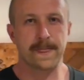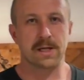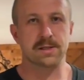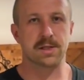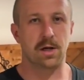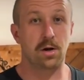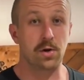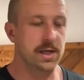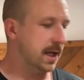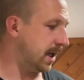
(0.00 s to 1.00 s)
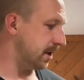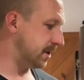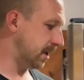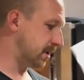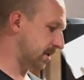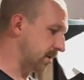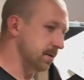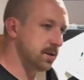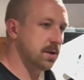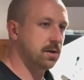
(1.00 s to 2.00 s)
so, yeah, let's get started.
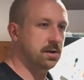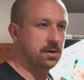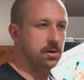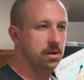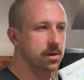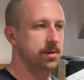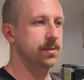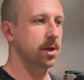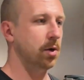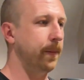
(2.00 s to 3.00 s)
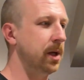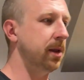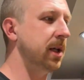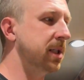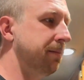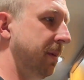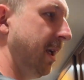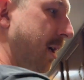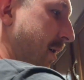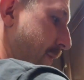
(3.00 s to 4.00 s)
So, I'm going to open this meat
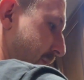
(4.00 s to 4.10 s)
up.